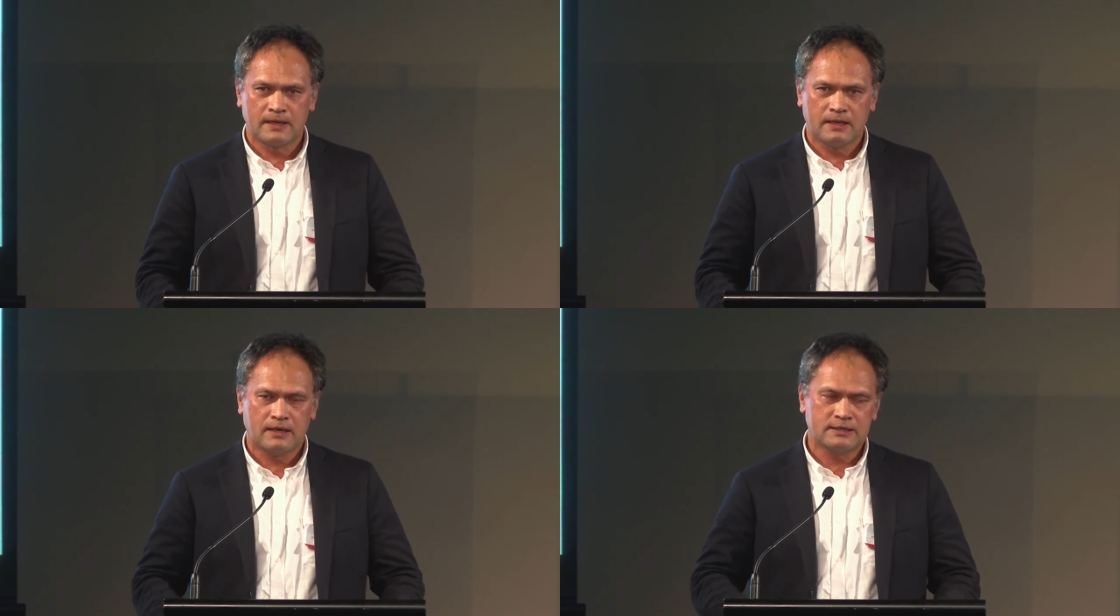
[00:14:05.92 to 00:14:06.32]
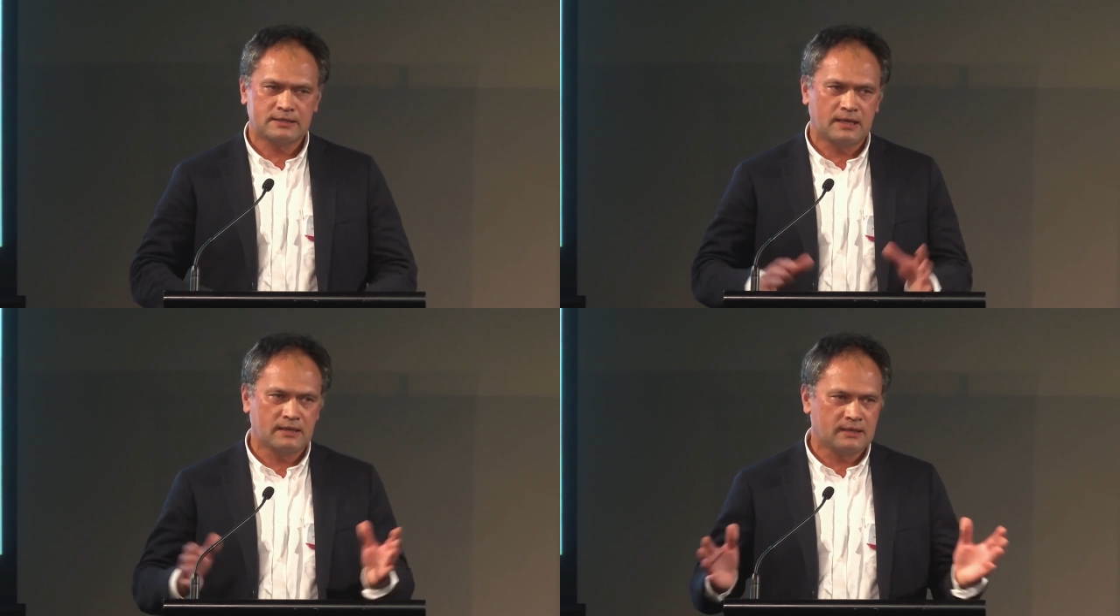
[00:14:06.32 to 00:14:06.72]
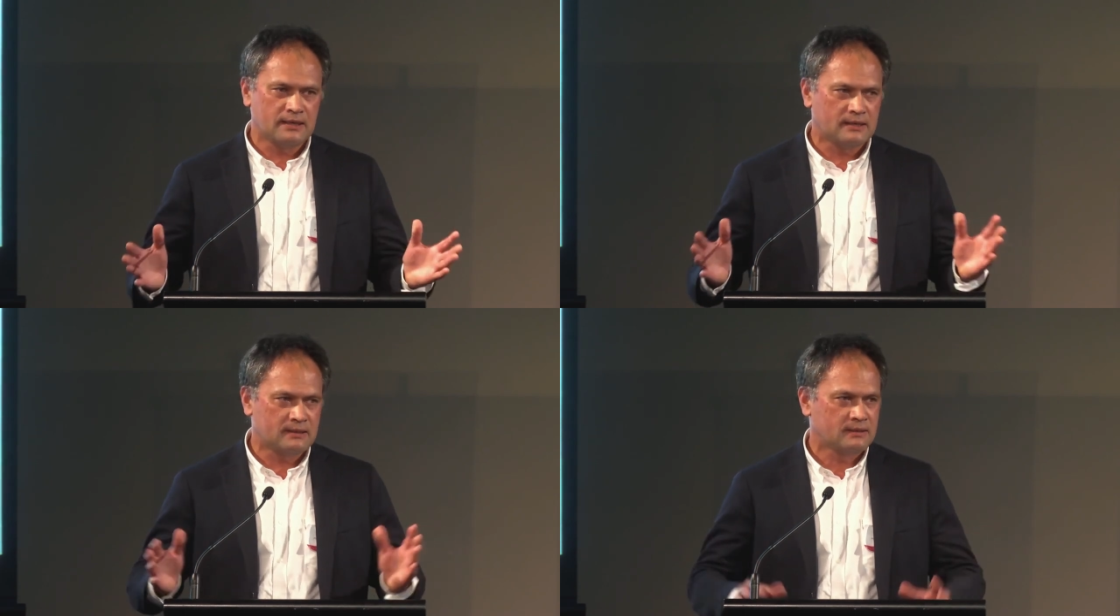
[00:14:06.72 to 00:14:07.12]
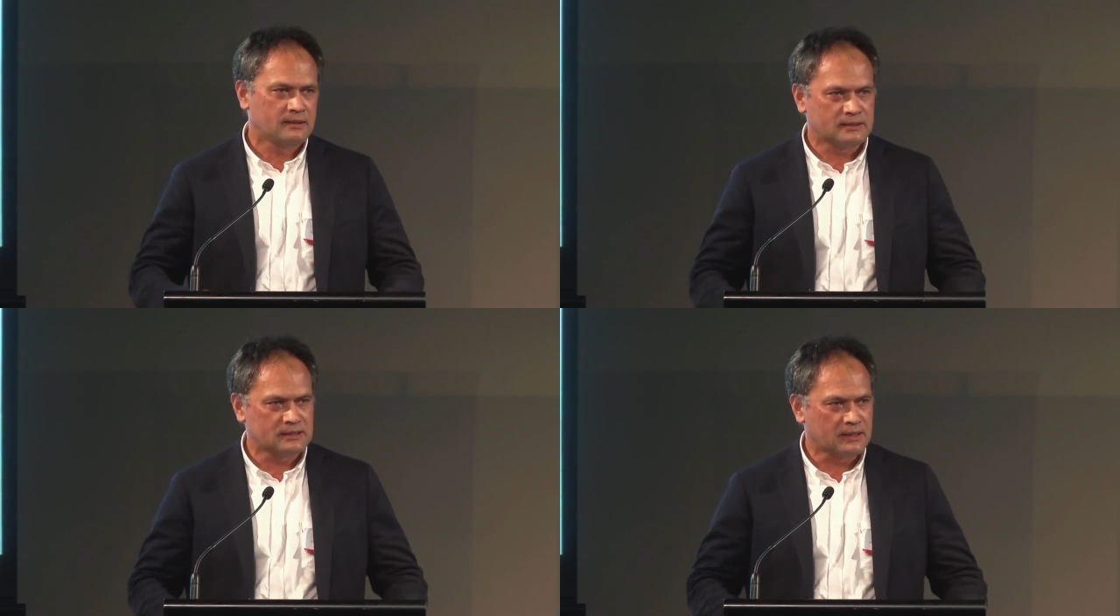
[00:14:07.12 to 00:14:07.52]
I stand here
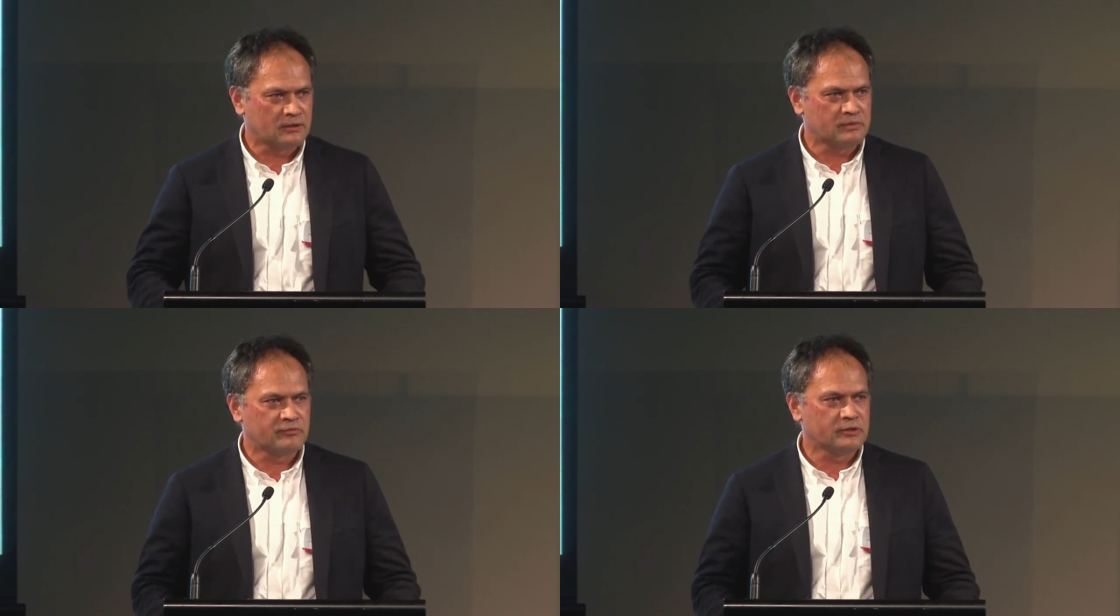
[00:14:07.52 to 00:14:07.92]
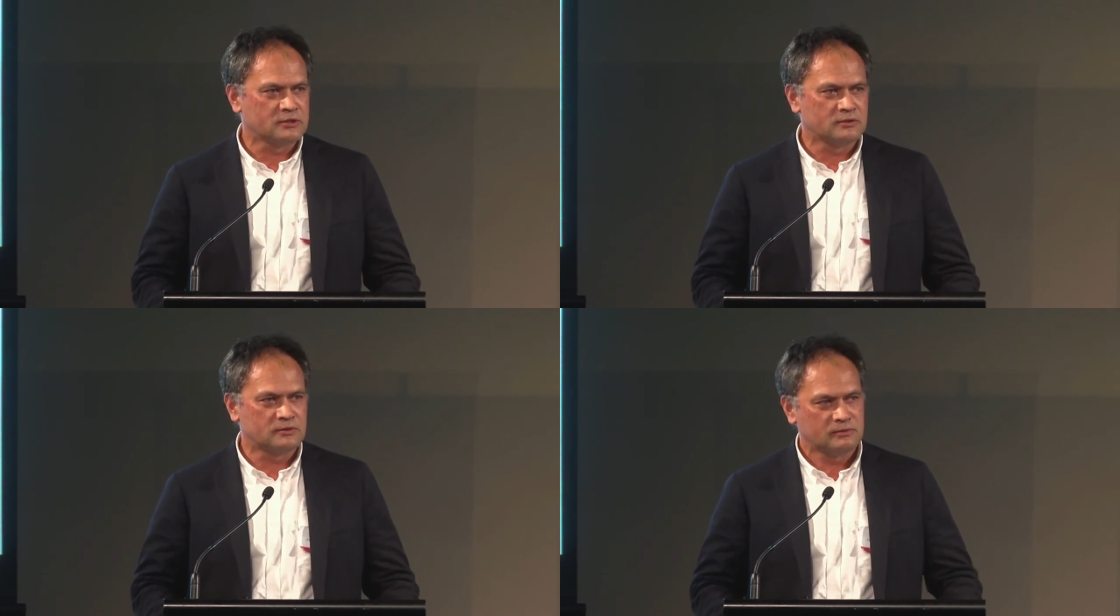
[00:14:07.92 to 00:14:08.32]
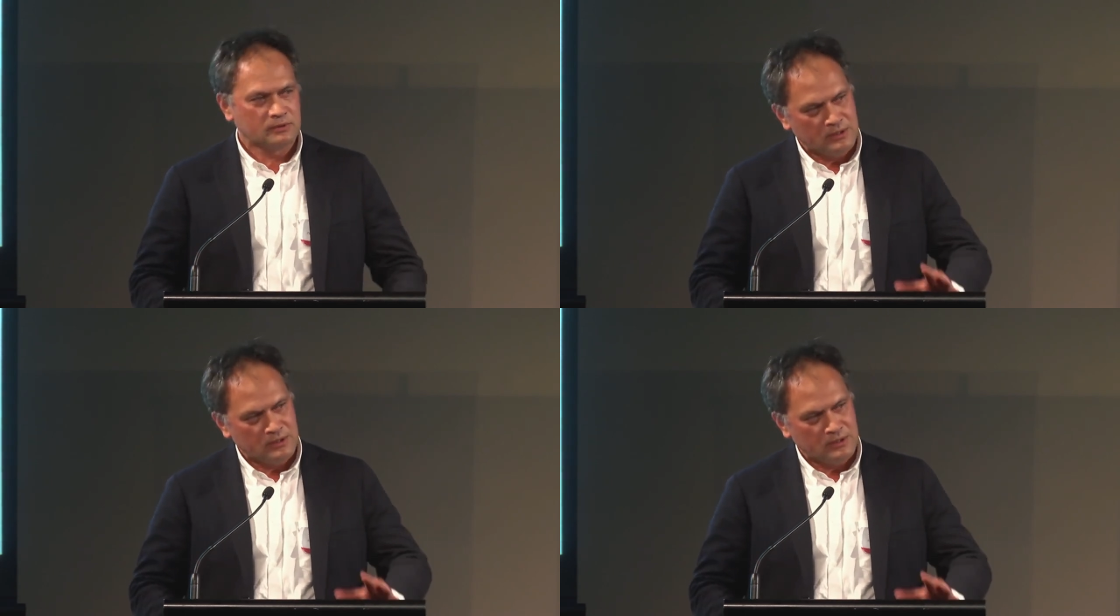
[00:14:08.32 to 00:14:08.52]
as a health professional.